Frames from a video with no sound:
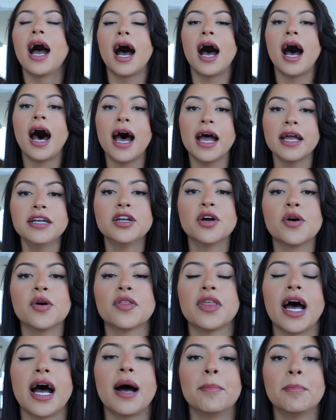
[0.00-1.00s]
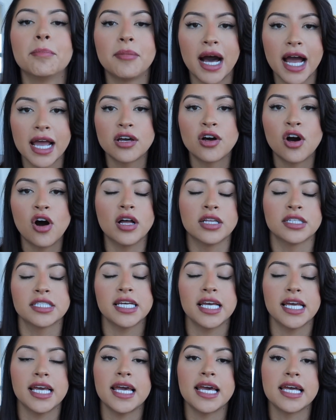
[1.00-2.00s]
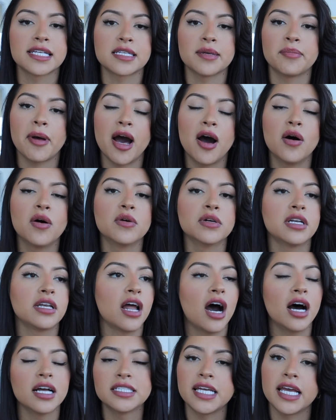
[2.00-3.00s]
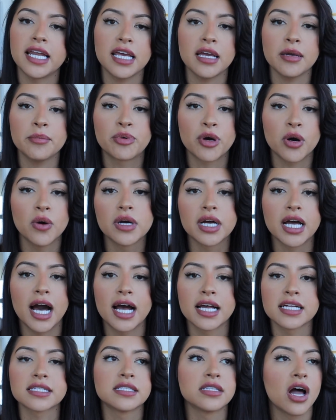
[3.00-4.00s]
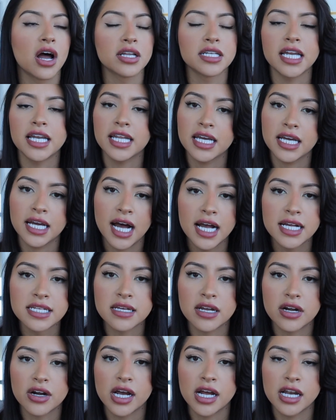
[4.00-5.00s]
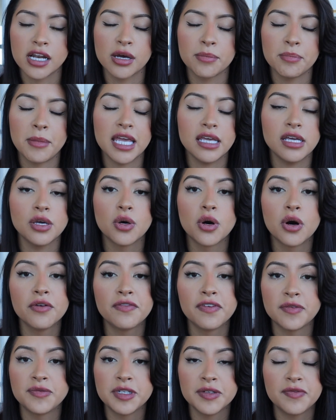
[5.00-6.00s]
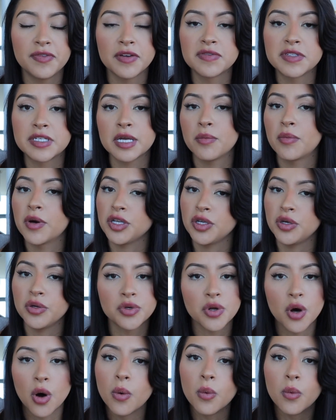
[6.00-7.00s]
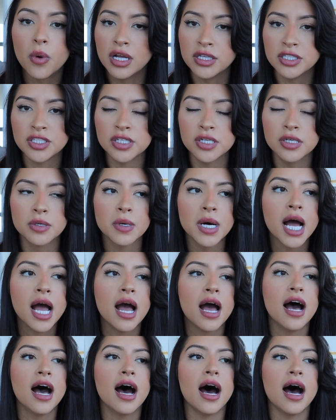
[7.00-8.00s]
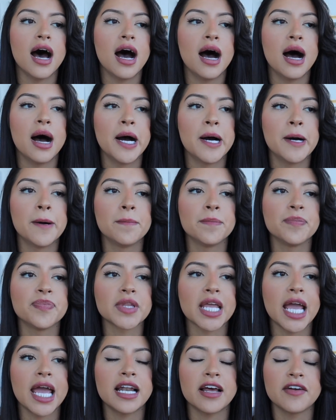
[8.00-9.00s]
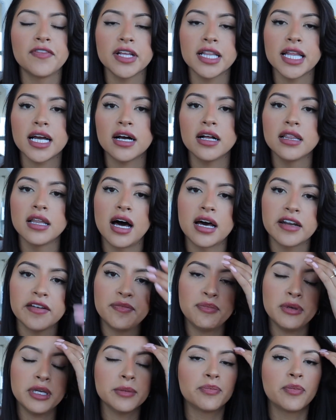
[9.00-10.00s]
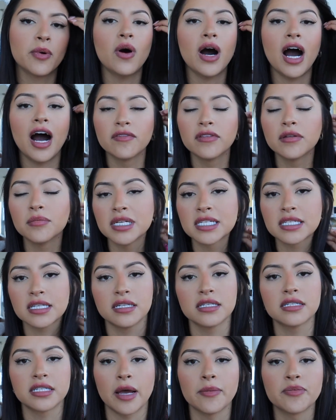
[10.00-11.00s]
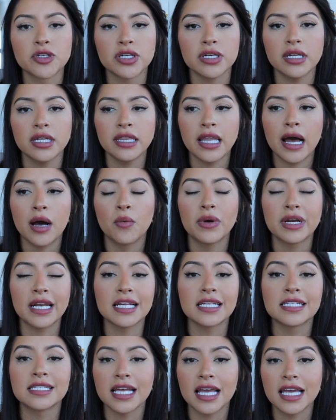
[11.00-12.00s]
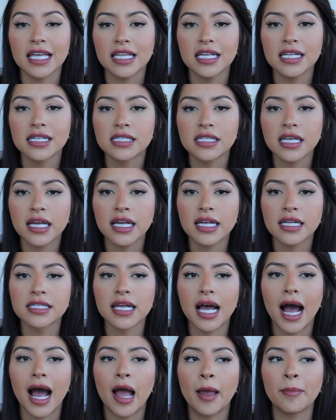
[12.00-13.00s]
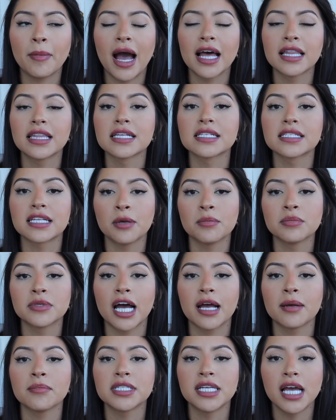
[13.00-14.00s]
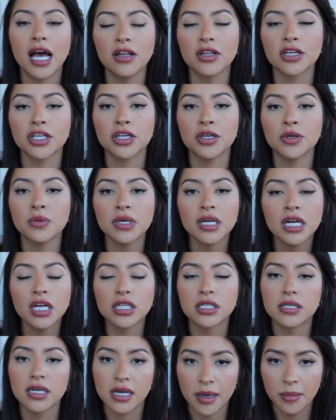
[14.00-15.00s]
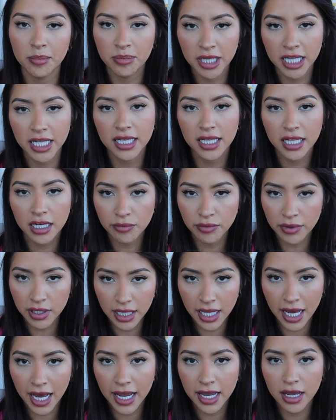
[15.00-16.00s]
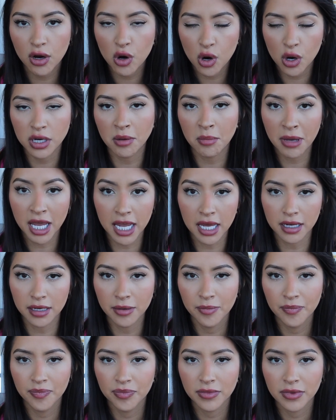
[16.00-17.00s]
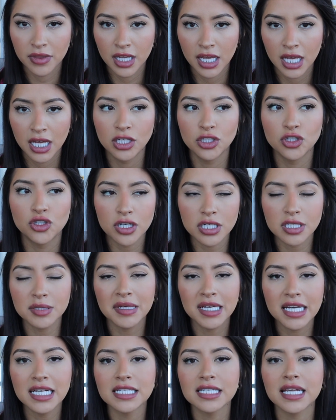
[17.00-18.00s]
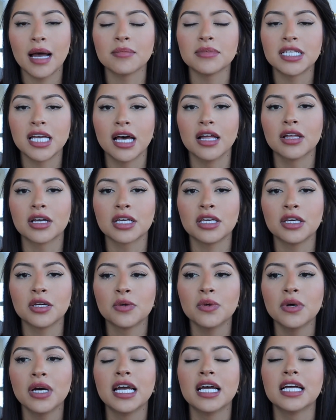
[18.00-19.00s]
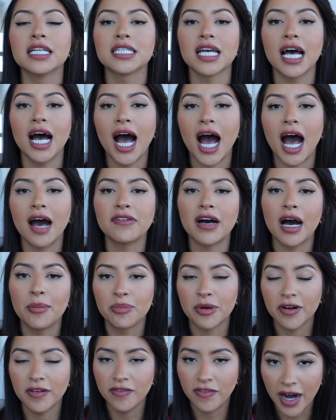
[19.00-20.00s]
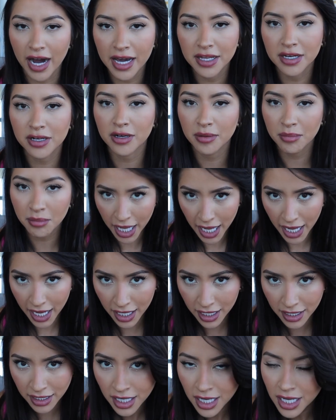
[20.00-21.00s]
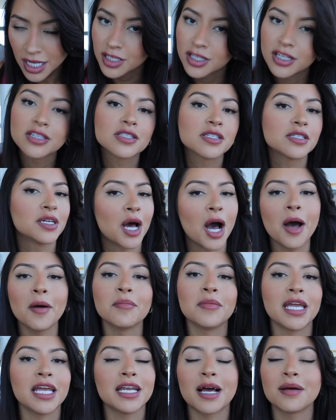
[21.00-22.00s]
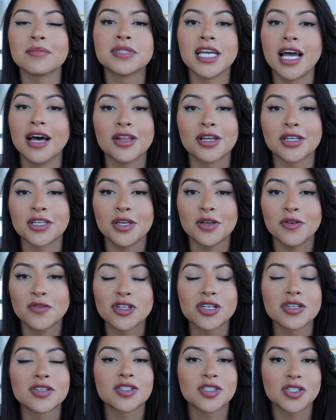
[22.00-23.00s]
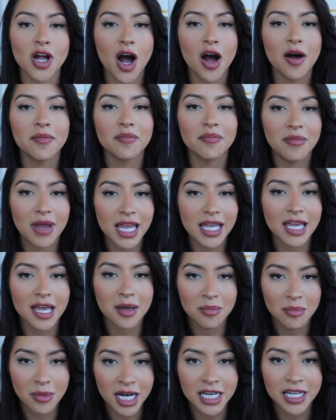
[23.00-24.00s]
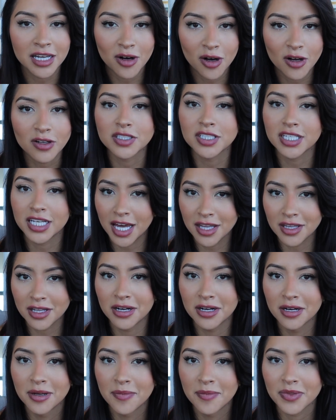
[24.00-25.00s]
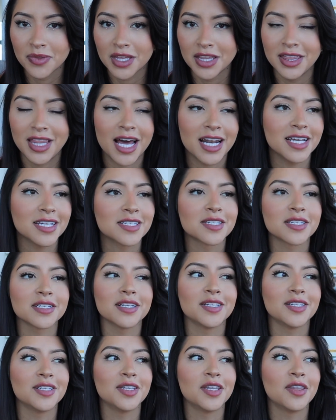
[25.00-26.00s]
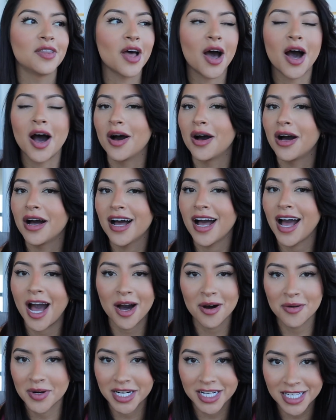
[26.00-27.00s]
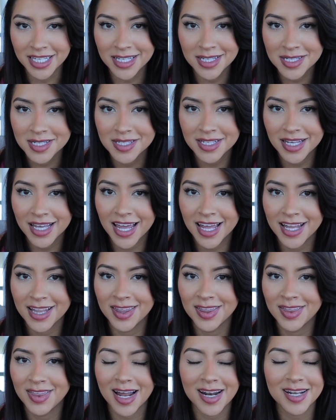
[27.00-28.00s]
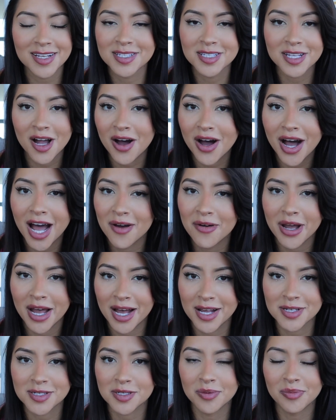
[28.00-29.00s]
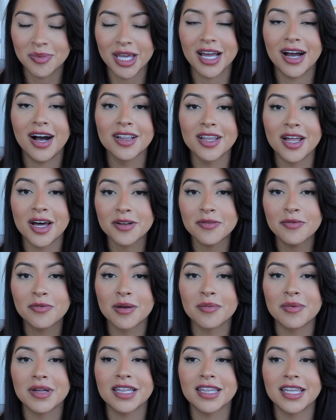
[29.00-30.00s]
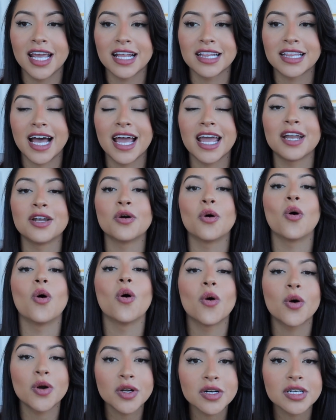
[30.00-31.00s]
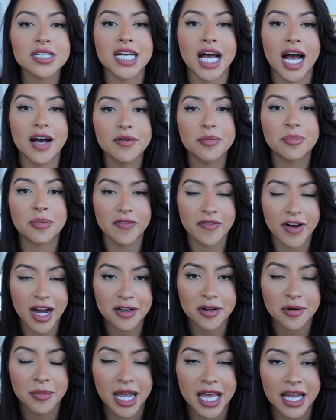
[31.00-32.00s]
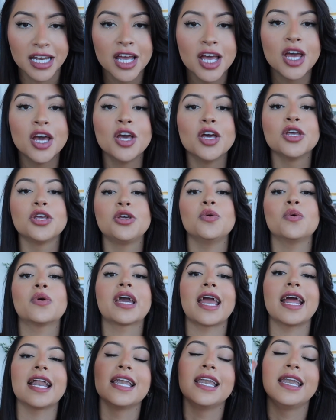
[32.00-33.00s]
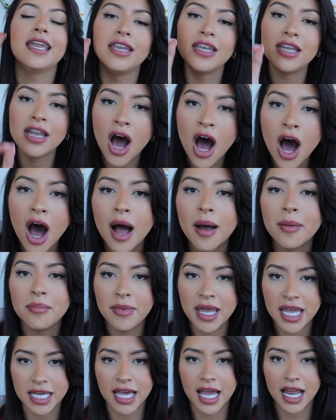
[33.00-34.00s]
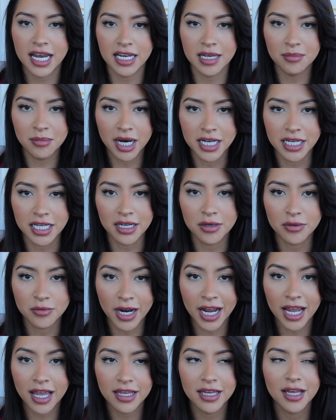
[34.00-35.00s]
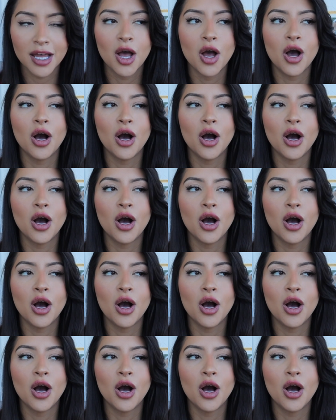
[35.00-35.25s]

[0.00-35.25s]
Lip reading: I know that my content is about not dating broke guys, not dating guys that are gonna make you go 50-50 when you don't want to. And I feel like a lot of people have the misconception that when I say these things, I'm at the same time telling you to completely rely on a man. Just because I'm telling you to have a provider man does not mean I'm telling you to stop making money altogether. That is not how it is, and that is not how it has to be. A lot of women think that in order to have a provider man, you cannot make any money, right?